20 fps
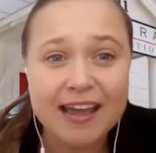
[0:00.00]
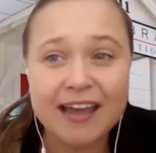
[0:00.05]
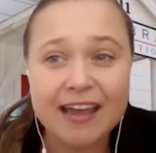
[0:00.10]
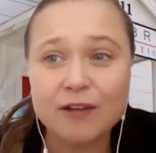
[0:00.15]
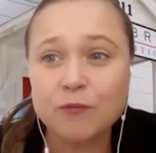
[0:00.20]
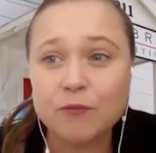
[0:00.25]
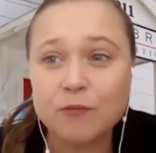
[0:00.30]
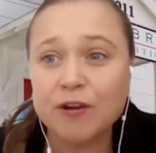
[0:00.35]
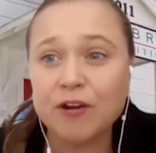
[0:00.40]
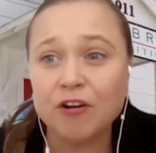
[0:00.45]

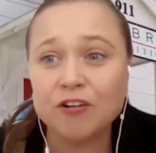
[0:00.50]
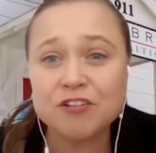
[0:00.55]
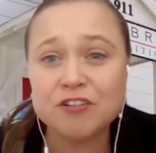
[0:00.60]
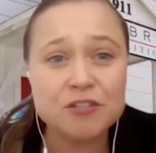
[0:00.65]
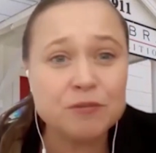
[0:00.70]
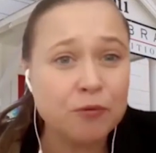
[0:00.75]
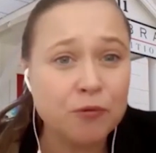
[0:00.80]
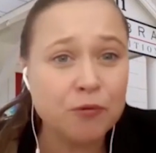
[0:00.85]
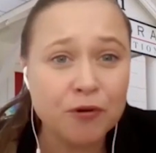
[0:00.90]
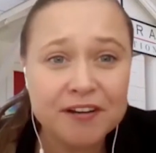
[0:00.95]
And we aren't
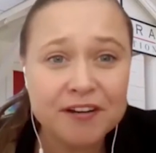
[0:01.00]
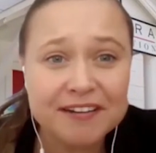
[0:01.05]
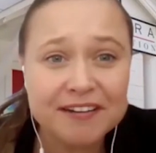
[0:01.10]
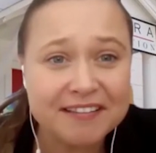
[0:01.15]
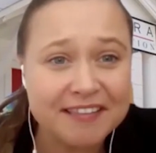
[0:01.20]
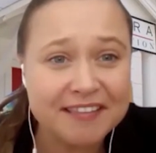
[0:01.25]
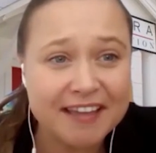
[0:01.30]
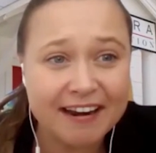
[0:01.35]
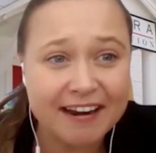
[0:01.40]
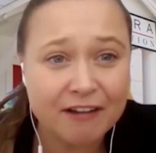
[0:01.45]
supported
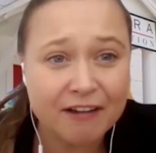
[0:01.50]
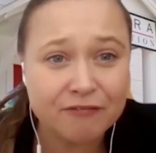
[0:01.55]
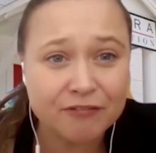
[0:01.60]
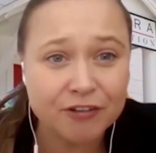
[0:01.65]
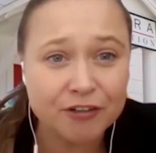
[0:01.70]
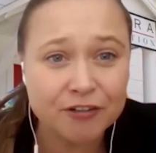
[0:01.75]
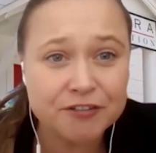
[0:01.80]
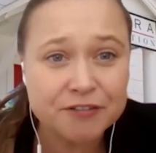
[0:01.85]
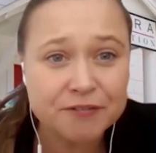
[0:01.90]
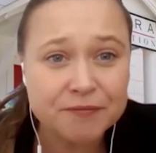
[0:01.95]
in that
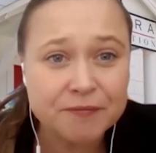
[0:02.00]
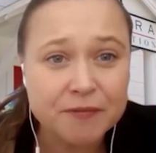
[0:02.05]
effort.